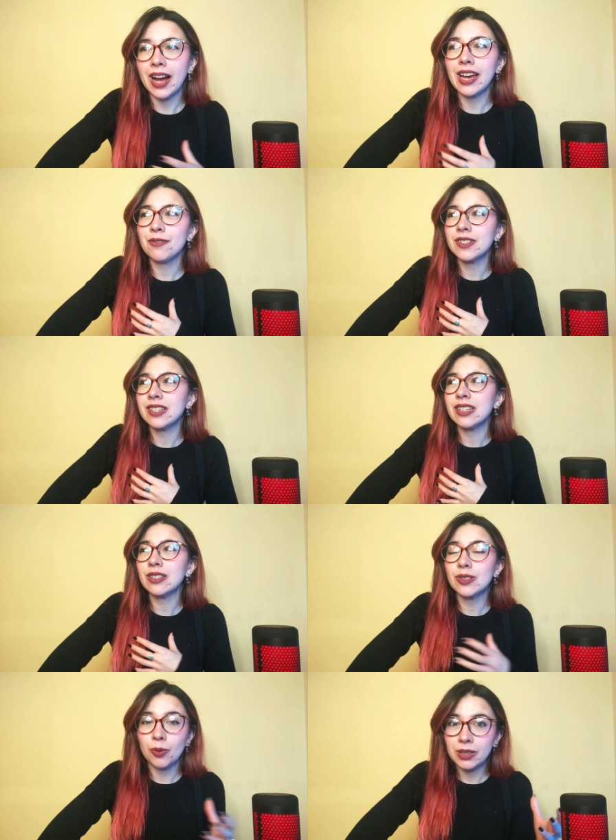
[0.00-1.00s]
I have seen
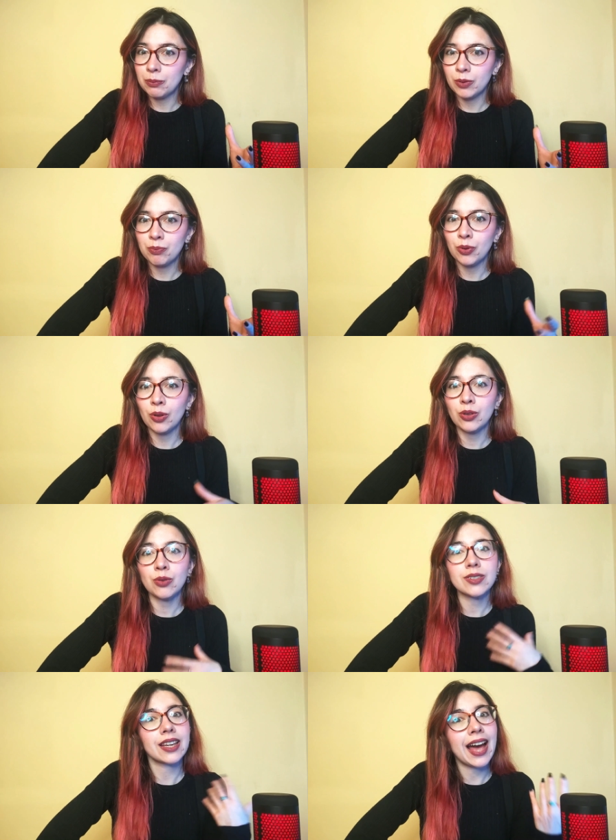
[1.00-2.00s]
so many people
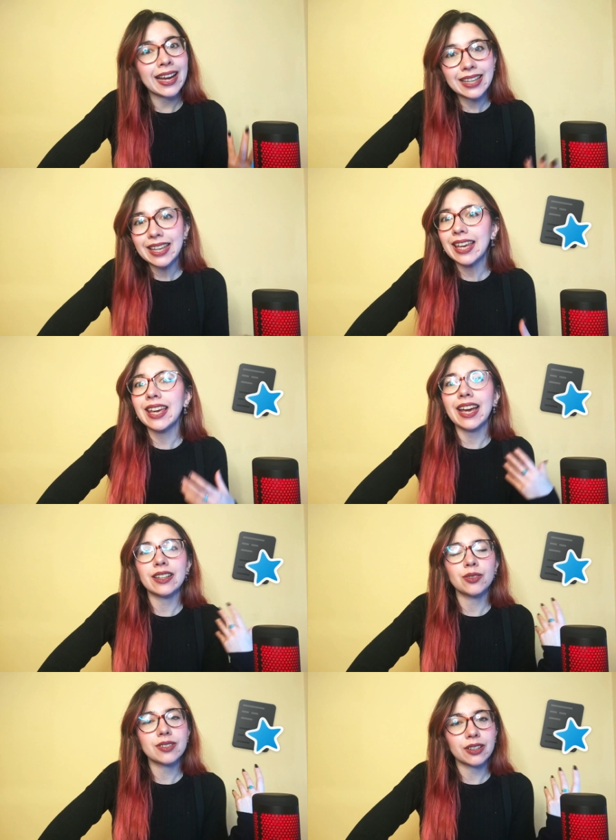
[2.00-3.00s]
using Anki
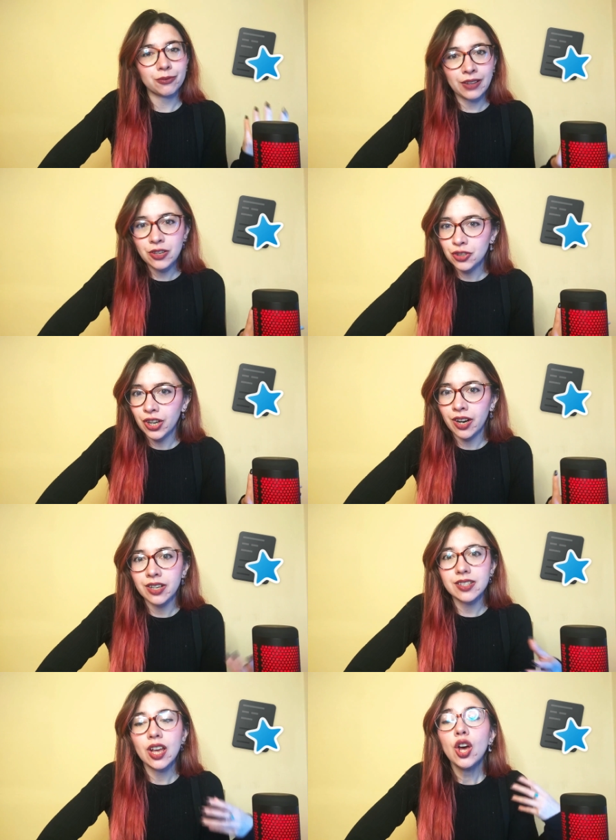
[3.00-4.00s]
and using
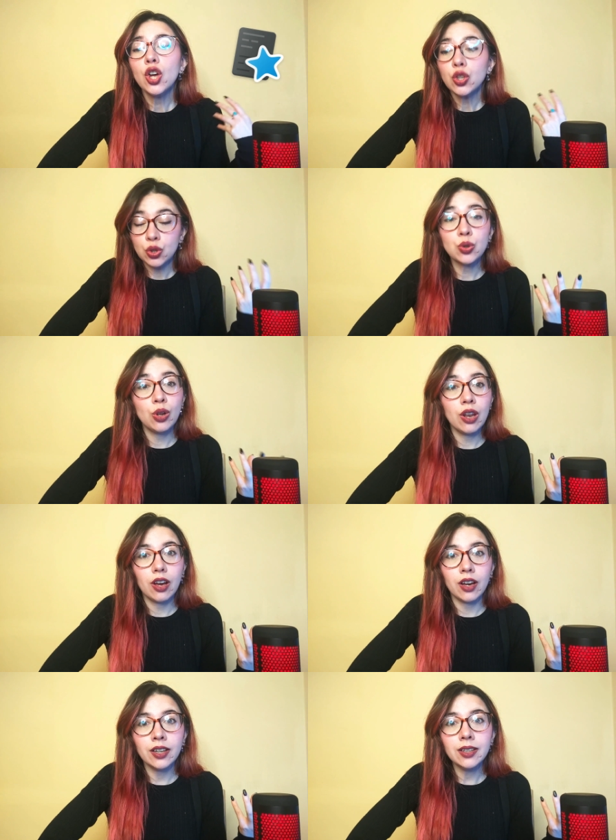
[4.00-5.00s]
flashcards to
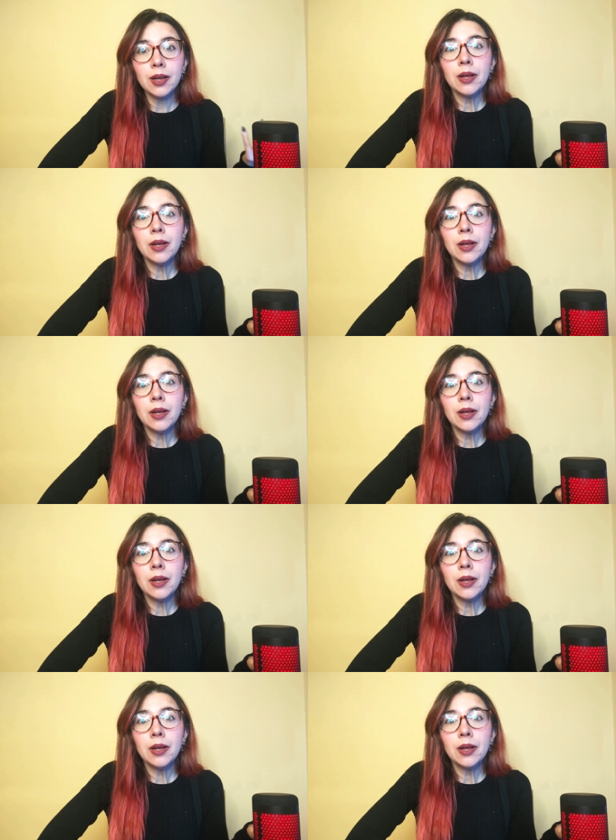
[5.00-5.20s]
learn.